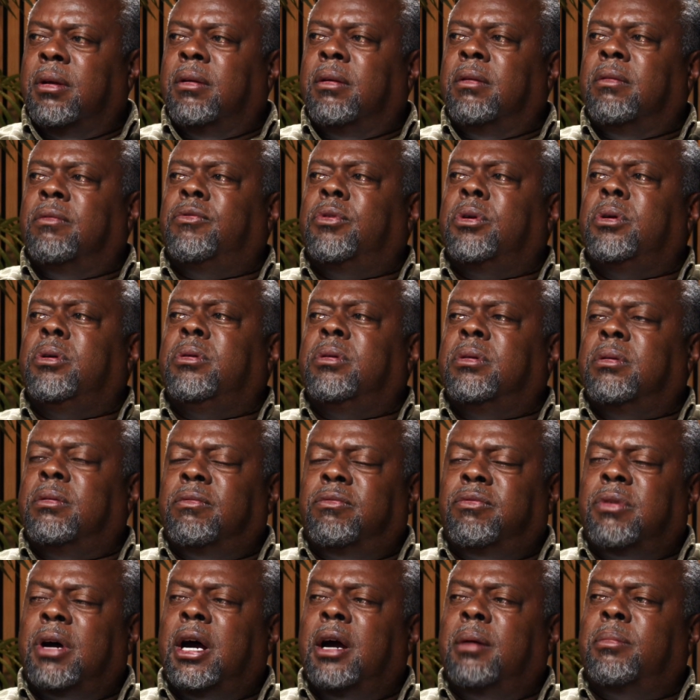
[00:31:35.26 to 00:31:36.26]
food and
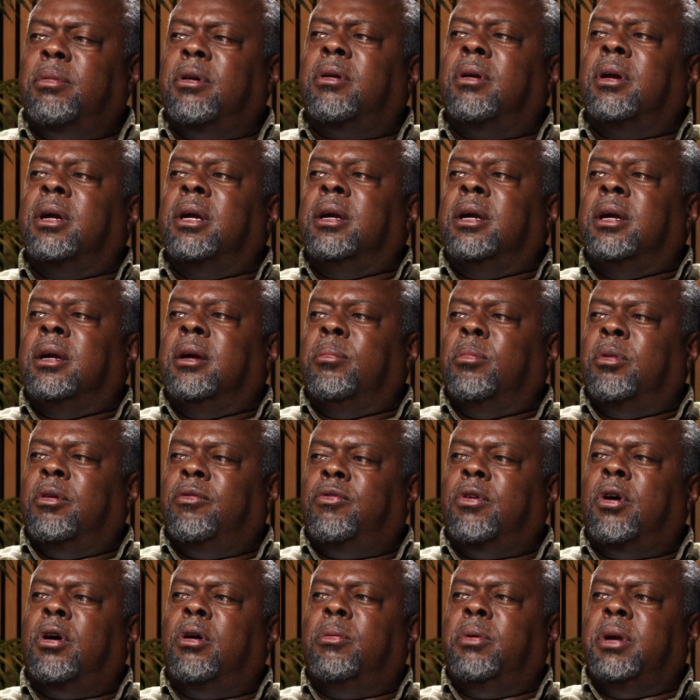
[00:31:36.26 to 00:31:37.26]
fiber
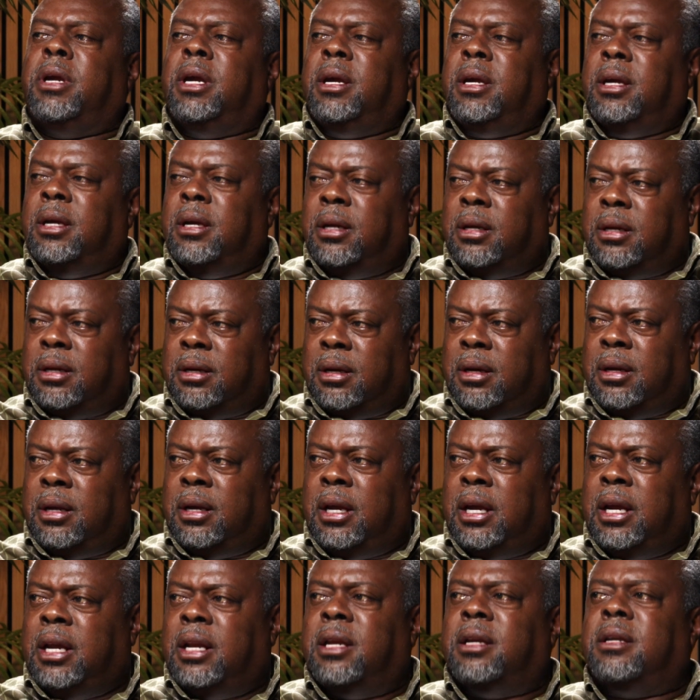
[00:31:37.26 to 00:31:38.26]
before we
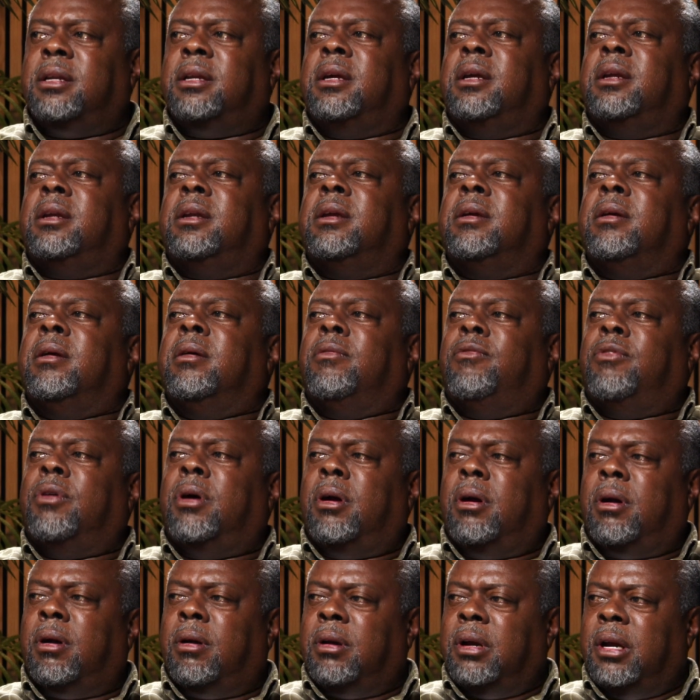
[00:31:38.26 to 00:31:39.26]
eat it, and
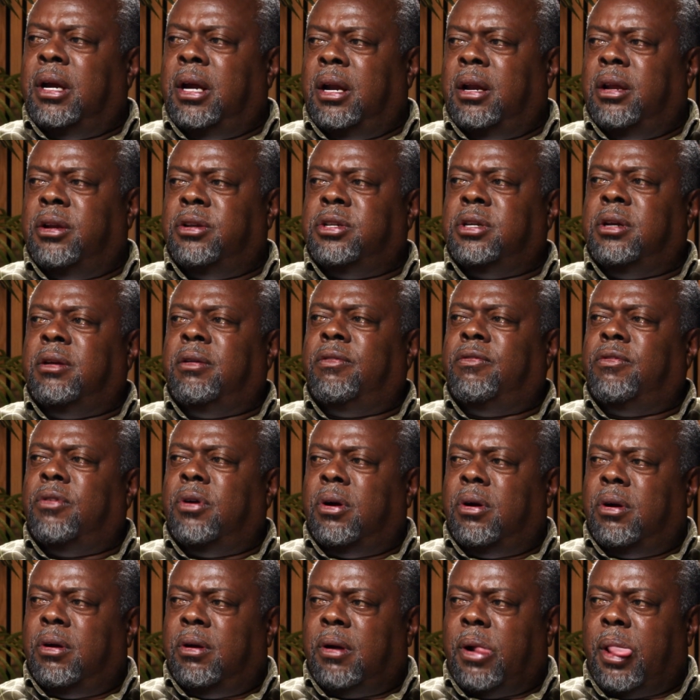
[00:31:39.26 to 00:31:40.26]
for energy,
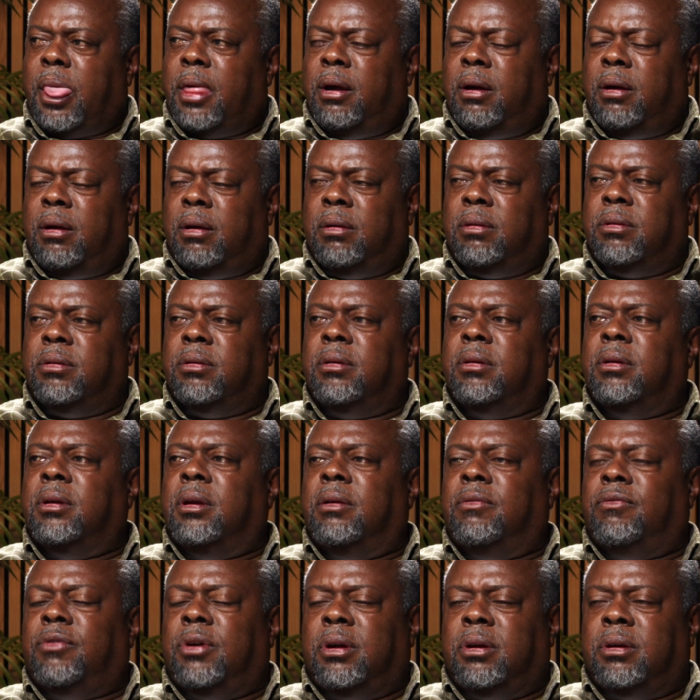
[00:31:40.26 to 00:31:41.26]
for
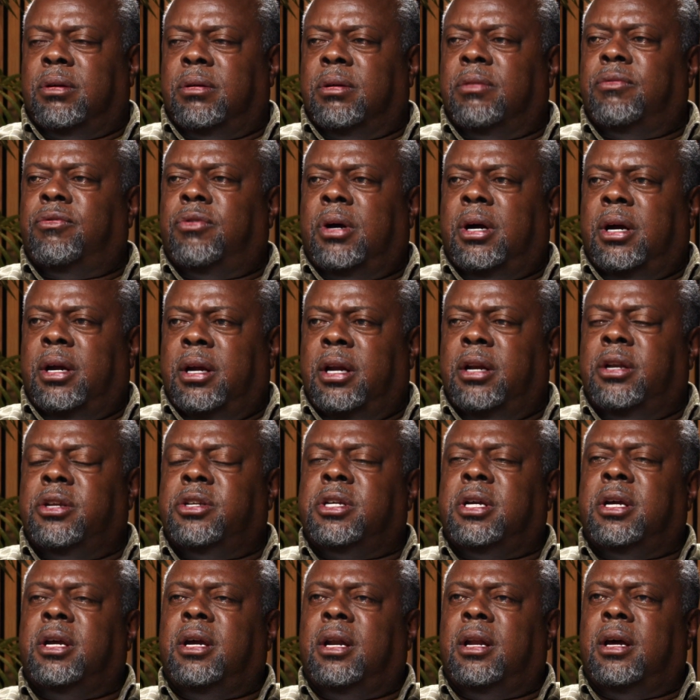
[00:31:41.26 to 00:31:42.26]

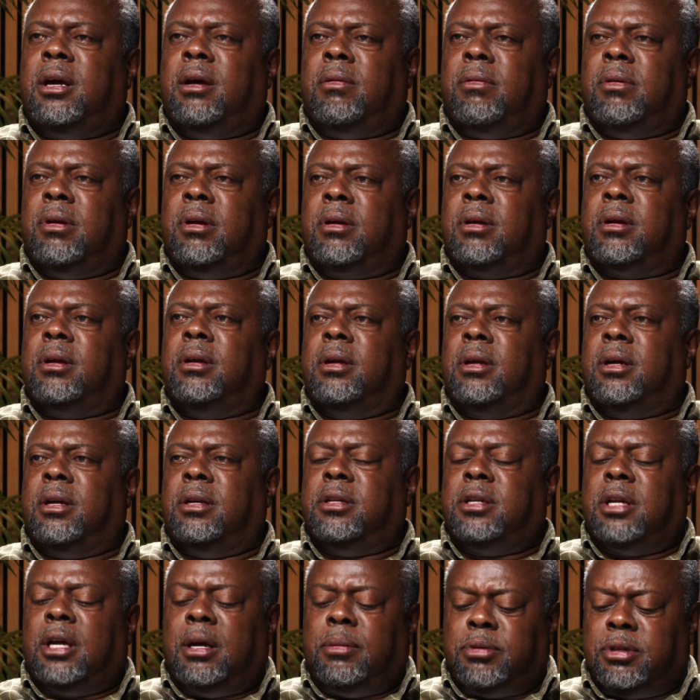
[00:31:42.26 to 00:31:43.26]
energy in our
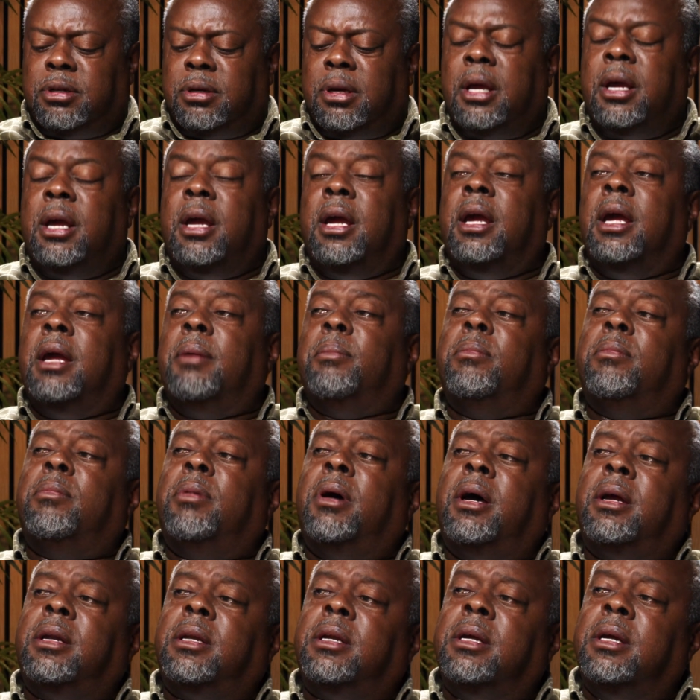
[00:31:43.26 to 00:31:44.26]
consumption. But